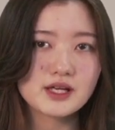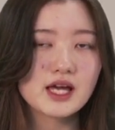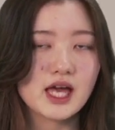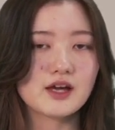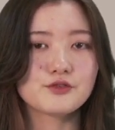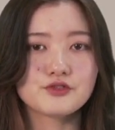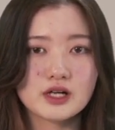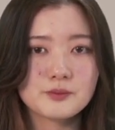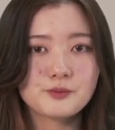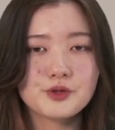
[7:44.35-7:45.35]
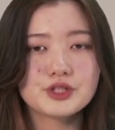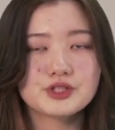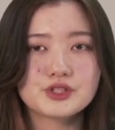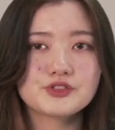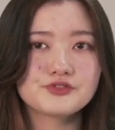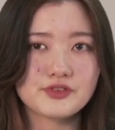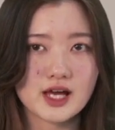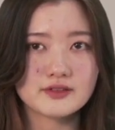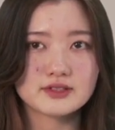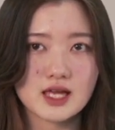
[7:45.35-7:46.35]
have
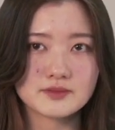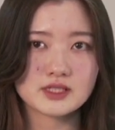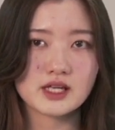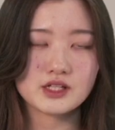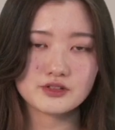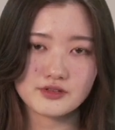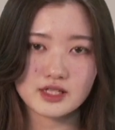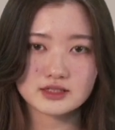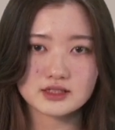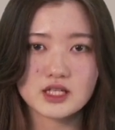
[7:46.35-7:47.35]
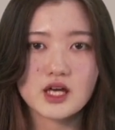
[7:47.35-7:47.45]
1.25 times higher risks